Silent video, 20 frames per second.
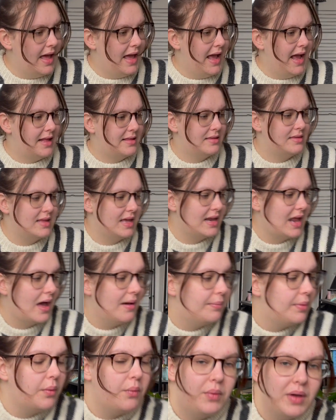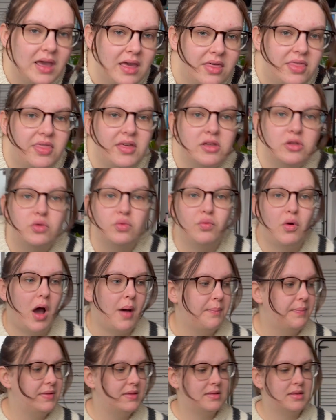it's knit up with
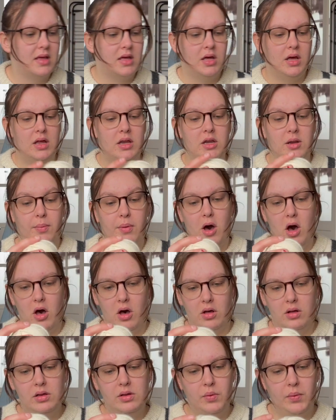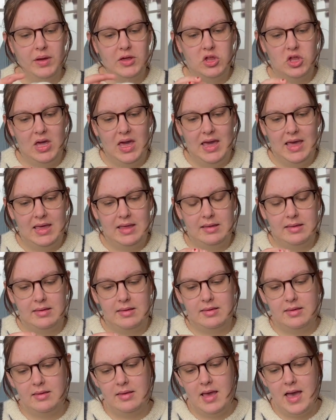Drops Nepal, which
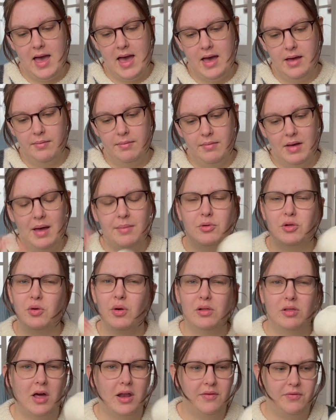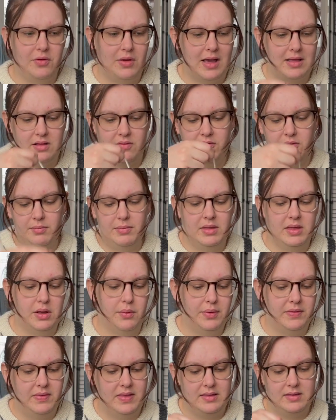is I'm sure a lot of you guys are familiar
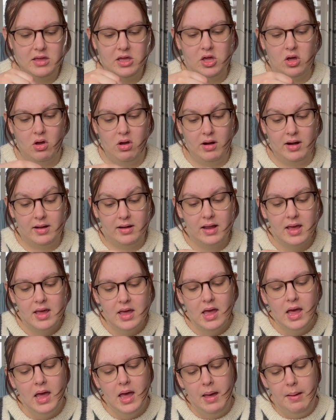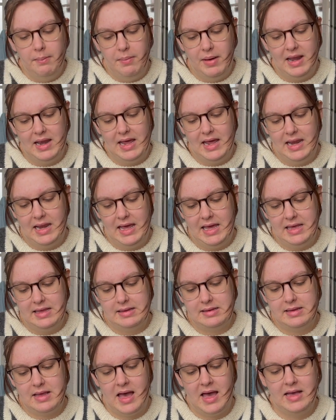with this yarn, but it
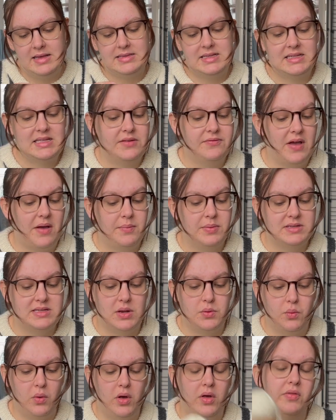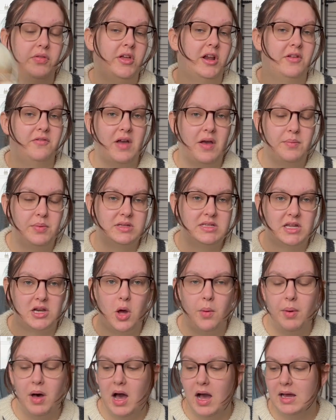is 65% wool and 35%
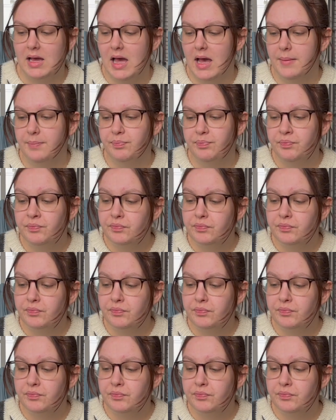alpaca,